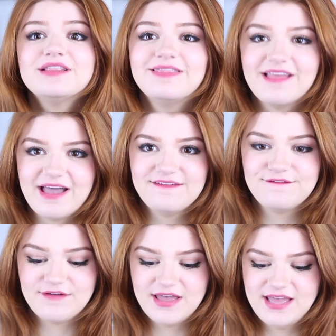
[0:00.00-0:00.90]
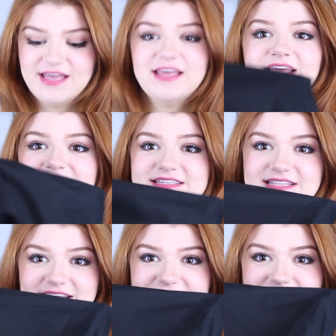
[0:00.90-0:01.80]
life is
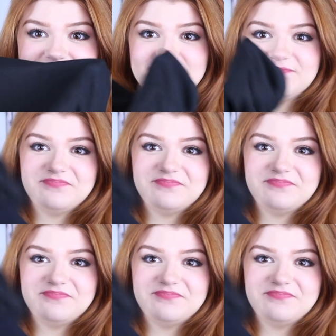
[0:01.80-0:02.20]
this